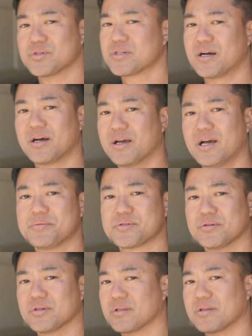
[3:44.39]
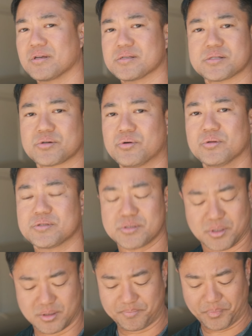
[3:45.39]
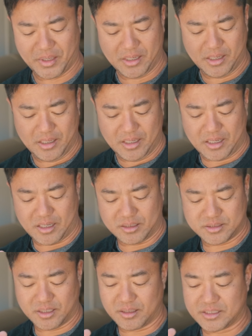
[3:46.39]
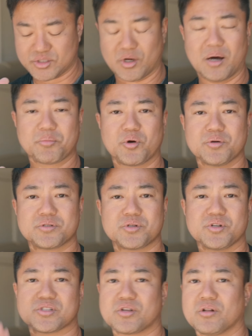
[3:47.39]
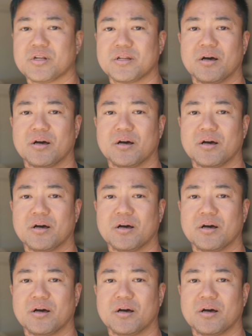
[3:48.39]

which I absolutely think is the coolest looking uh, light. So I'm going to install it